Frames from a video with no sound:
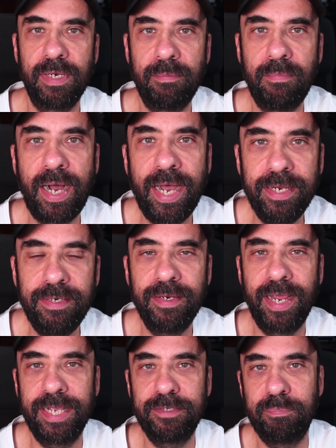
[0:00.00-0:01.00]
Mine
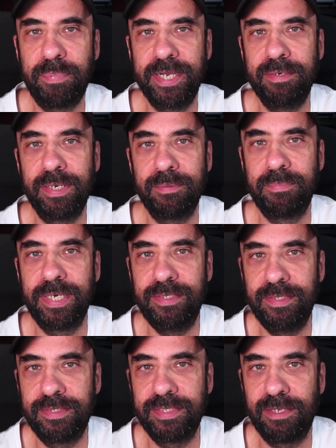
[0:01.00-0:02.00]
has paid
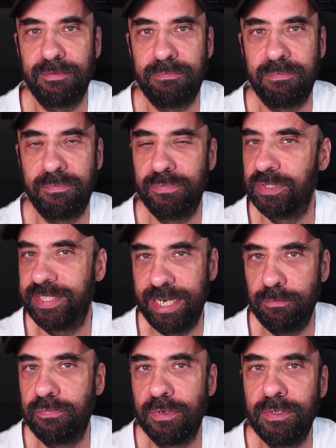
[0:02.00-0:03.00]
itself
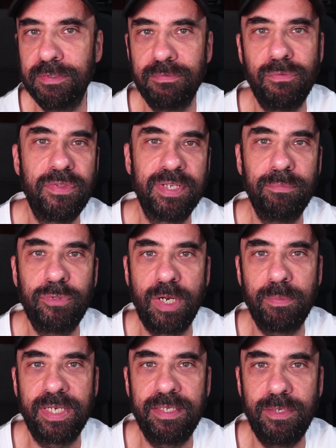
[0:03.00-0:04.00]
tenfold with some
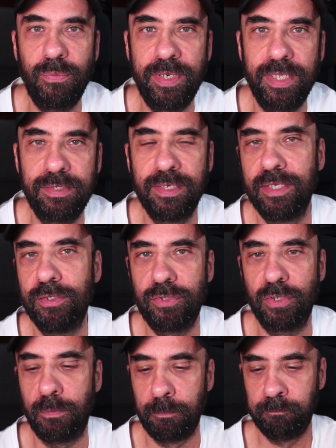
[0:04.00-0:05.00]
jobs I did with it.
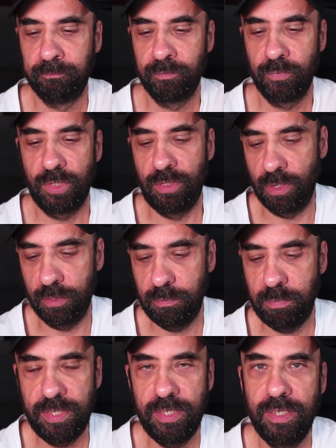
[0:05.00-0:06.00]
So
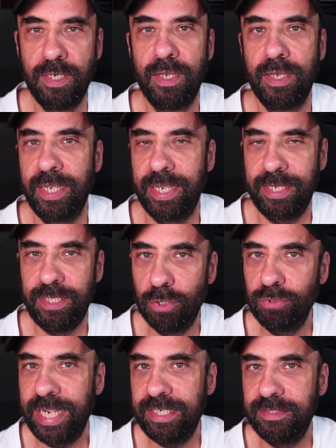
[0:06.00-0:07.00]
don't be
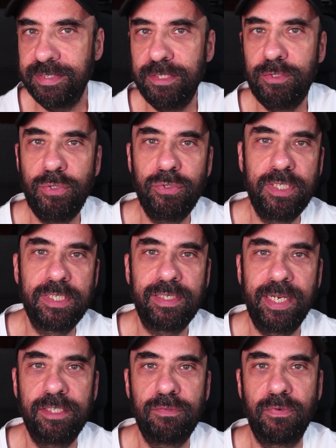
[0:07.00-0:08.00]
don't hesitate to use this
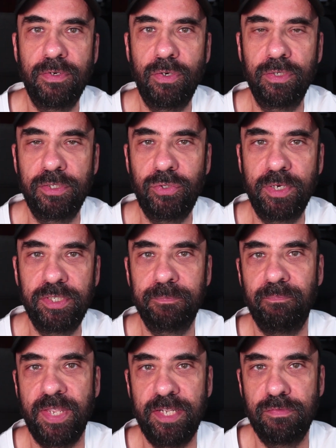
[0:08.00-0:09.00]
lens for your content
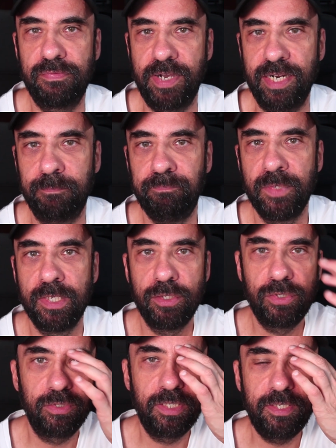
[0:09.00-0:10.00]
creation. It's fine.
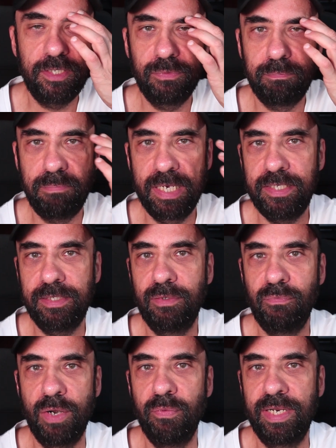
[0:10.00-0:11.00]
So this is
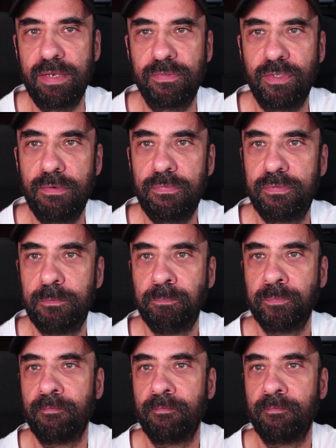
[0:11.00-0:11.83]
basically where we left off.